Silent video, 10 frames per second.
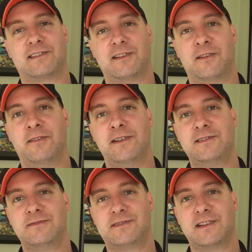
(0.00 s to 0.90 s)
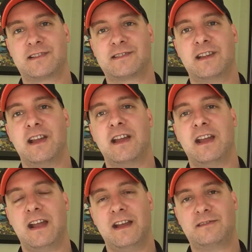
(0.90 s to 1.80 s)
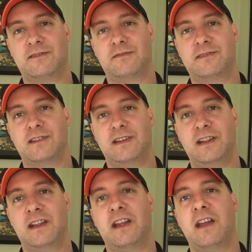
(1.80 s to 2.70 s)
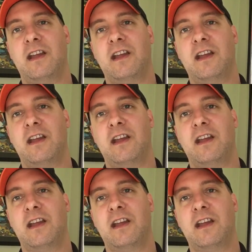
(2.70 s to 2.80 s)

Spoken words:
So issue 6, Astro City.